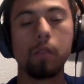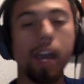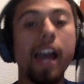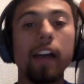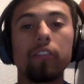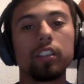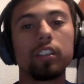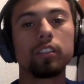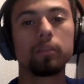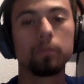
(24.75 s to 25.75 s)
But I have heard
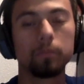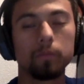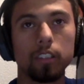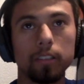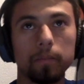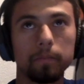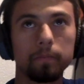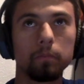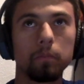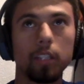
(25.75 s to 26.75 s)
it.
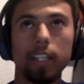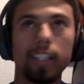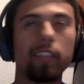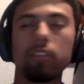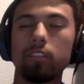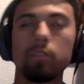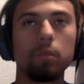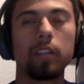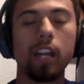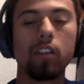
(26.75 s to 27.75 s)
But I can't really
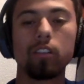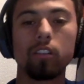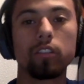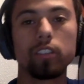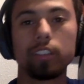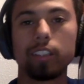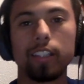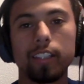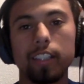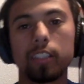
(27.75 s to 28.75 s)
remember how it goes or anything
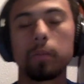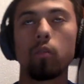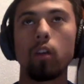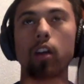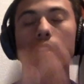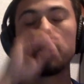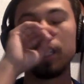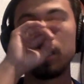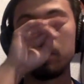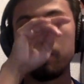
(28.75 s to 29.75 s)
like that. It's been a while.
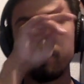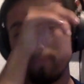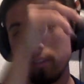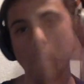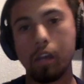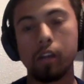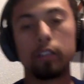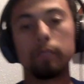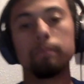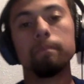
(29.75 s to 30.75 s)

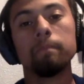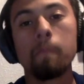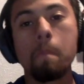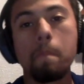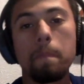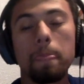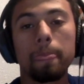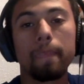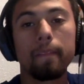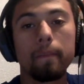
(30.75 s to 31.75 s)
Um,
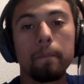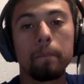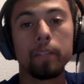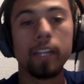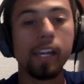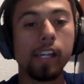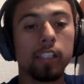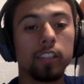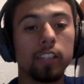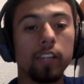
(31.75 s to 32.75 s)
but
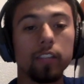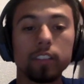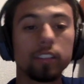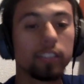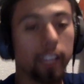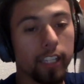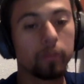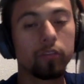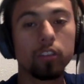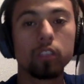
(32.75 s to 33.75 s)
yeah, I've listened to Dax
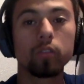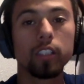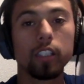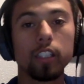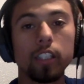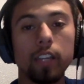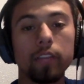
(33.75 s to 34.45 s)
before. It's really good.